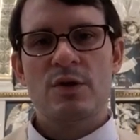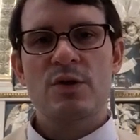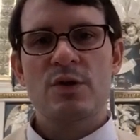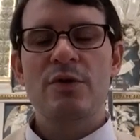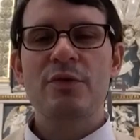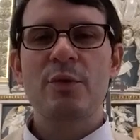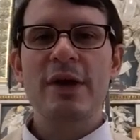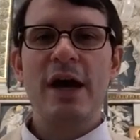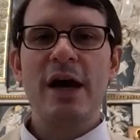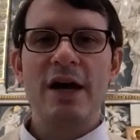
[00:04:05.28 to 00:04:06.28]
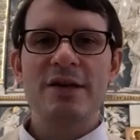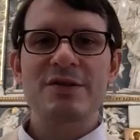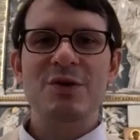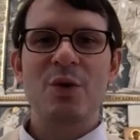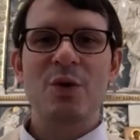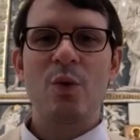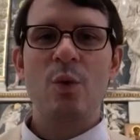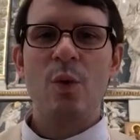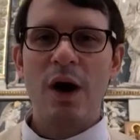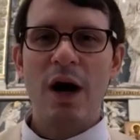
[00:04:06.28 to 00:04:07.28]
So if we ask,
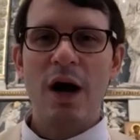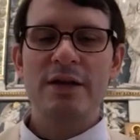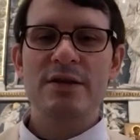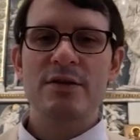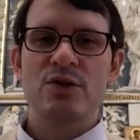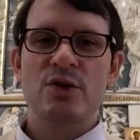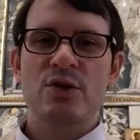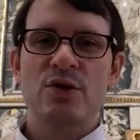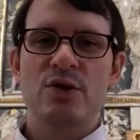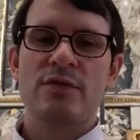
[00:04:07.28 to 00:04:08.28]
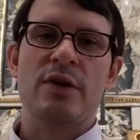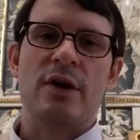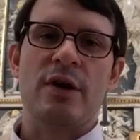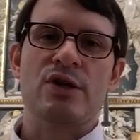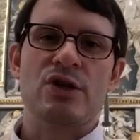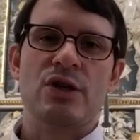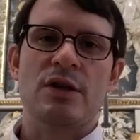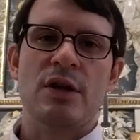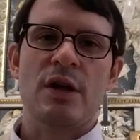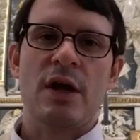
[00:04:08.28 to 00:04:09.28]
why did the
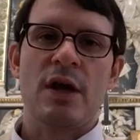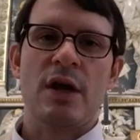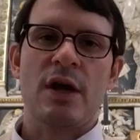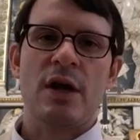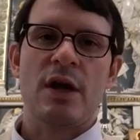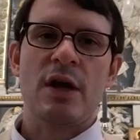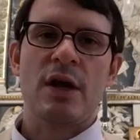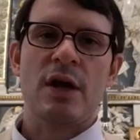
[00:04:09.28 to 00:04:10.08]
Transfiguration happen?